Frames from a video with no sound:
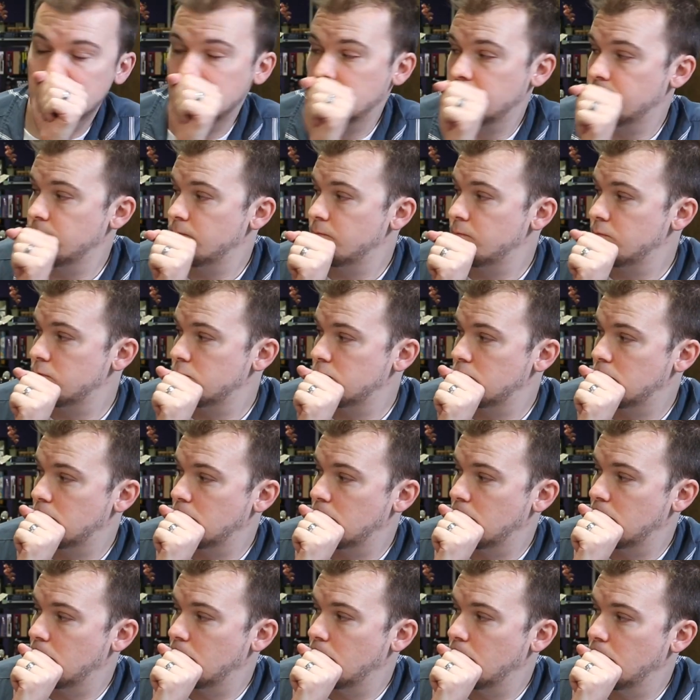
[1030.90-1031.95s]

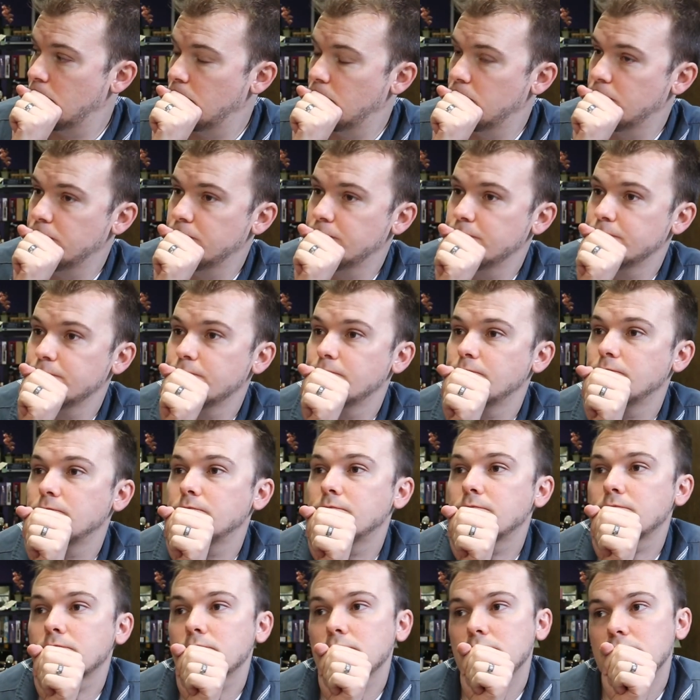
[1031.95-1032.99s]

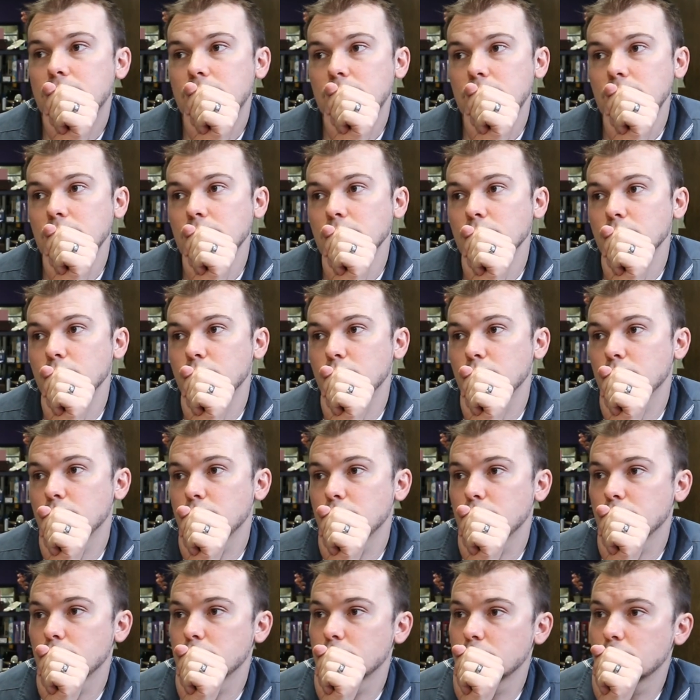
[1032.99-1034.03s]

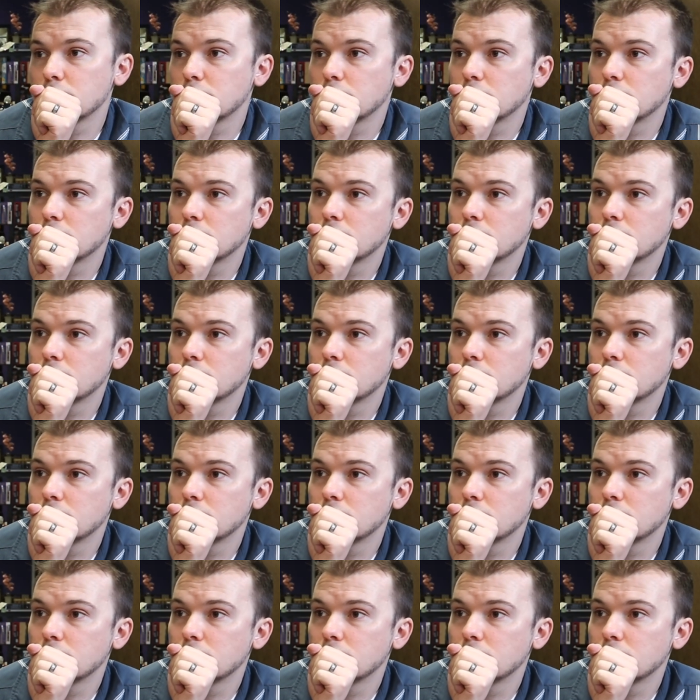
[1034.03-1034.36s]
This person isn't speaking.